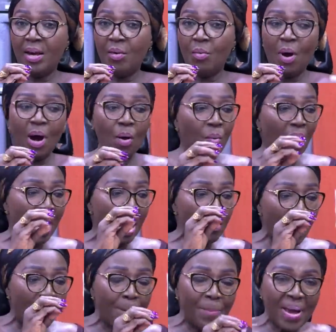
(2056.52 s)
what I
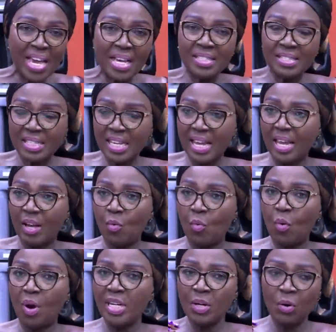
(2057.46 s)
rabbi say,
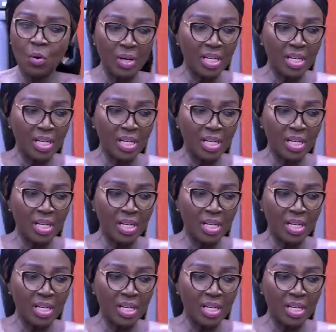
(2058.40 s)
one